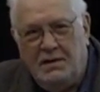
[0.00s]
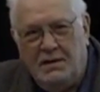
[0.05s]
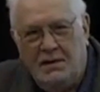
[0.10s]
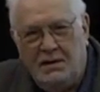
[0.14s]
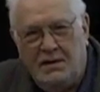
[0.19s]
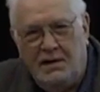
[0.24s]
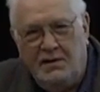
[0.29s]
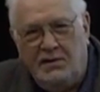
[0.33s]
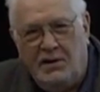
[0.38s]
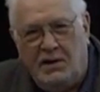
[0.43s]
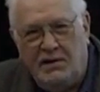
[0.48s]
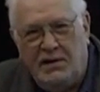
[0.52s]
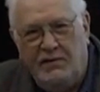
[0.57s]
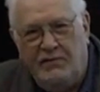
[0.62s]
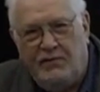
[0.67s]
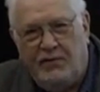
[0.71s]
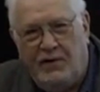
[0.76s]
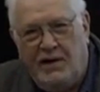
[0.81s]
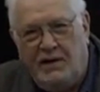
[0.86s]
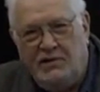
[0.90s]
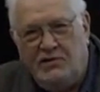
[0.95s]
Kentucky
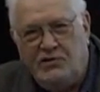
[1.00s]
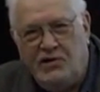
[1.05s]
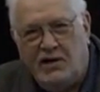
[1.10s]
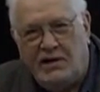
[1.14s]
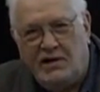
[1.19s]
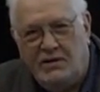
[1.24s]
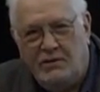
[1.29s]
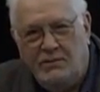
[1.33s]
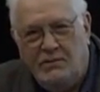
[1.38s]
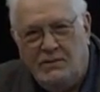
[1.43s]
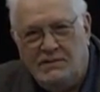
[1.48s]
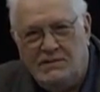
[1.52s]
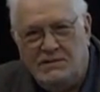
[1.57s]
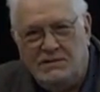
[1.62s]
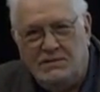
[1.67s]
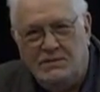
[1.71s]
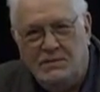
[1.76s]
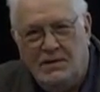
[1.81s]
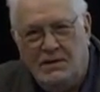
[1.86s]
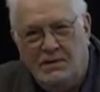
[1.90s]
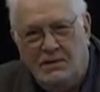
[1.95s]
Fried Chicken was,
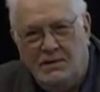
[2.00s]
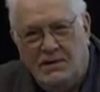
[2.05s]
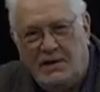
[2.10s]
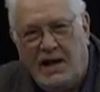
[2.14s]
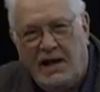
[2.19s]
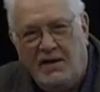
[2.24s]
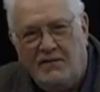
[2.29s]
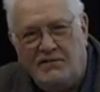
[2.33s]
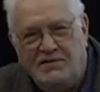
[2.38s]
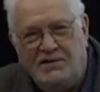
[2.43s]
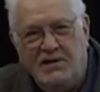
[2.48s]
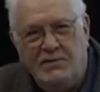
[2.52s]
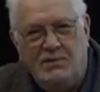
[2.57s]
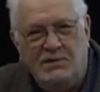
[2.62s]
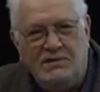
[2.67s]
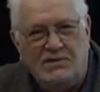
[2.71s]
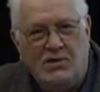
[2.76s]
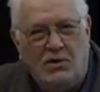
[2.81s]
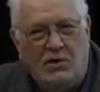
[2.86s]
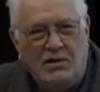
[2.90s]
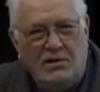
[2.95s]
KFC was
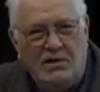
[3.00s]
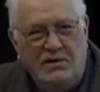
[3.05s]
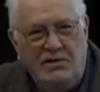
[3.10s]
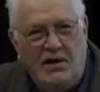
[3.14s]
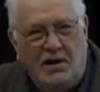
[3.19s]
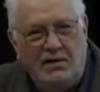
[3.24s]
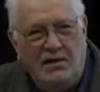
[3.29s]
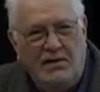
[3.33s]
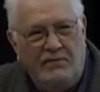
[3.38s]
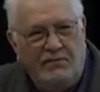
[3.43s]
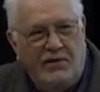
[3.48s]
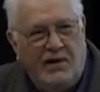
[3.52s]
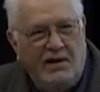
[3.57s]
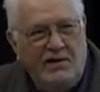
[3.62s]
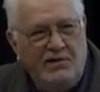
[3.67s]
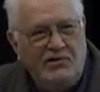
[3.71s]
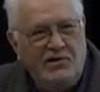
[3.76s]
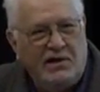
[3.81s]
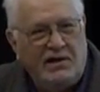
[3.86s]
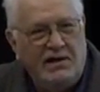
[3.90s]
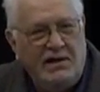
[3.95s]
called Kentucky Fried
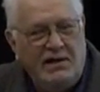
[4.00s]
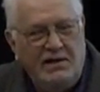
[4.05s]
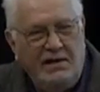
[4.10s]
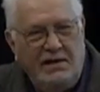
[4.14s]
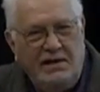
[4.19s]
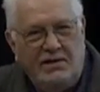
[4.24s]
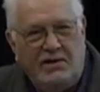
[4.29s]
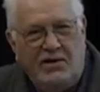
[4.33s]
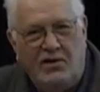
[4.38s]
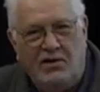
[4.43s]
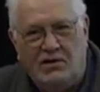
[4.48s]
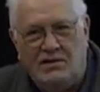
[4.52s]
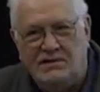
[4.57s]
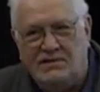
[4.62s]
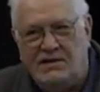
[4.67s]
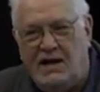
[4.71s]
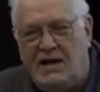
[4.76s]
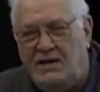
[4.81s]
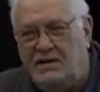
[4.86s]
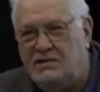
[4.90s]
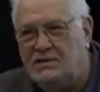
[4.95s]
Chicken, and Colonel
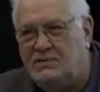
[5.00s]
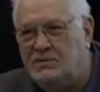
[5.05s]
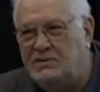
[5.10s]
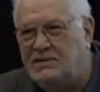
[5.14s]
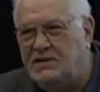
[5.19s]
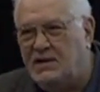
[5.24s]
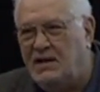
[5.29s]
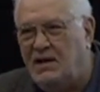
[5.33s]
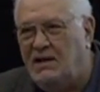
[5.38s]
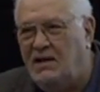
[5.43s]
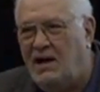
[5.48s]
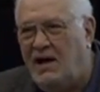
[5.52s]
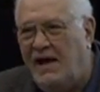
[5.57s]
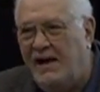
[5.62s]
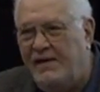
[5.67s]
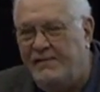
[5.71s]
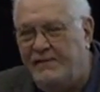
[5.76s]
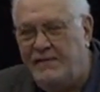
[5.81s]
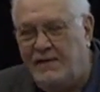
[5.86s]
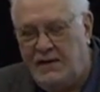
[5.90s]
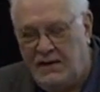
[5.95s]
Sanders was still
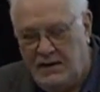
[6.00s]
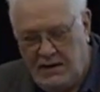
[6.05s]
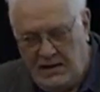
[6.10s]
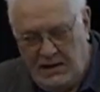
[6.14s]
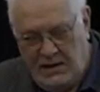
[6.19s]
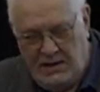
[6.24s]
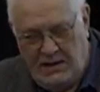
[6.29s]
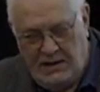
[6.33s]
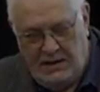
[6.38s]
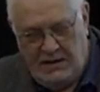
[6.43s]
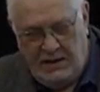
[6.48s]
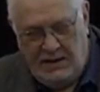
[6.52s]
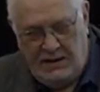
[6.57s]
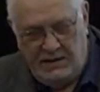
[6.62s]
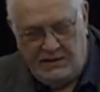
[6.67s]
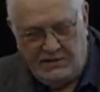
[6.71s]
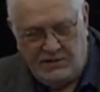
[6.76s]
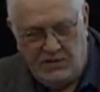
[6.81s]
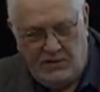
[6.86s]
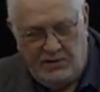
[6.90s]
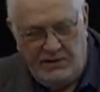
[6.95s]
alive. And the
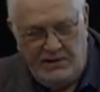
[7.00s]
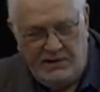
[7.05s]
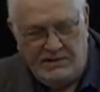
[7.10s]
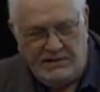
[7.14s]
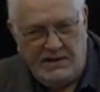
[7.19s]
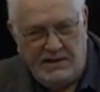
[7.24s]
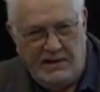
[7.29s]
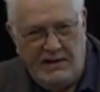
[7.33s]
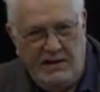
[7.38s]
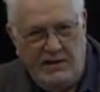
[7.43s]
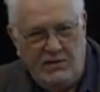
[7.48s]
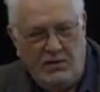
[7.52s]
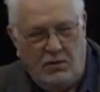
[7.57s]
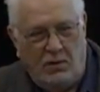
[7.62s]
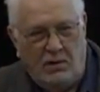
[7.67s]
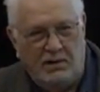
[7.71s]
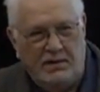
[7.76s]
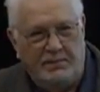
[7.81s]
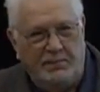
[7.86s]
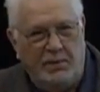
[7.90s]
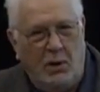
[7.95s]
story is that he
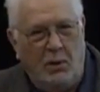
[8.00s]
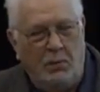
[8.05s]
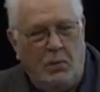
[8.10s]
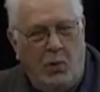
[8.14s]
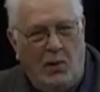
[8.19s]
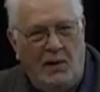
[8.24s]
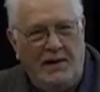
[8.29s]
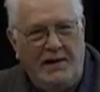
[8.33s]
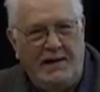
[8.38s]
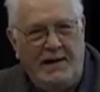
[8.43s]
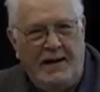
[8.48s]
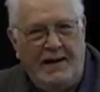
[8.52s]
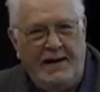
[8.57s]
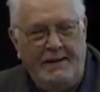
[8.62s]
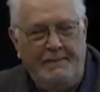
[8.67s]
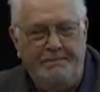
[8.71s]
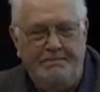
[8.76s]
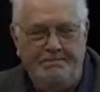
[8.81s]
called the Pope one day,